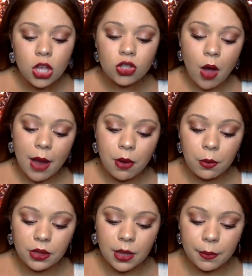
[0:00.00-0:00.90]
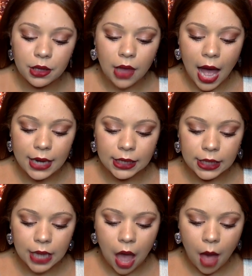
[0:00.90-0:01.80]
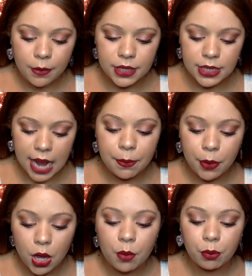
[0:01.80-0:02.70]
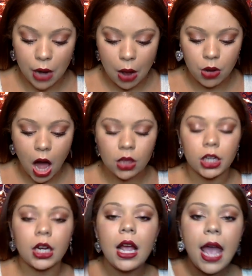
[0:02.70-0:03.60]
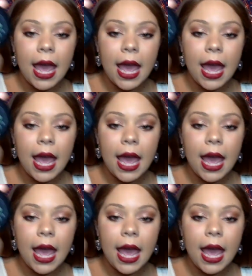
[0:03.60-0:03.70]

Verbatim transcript: So I went with the Milani Stay Put Brow Color,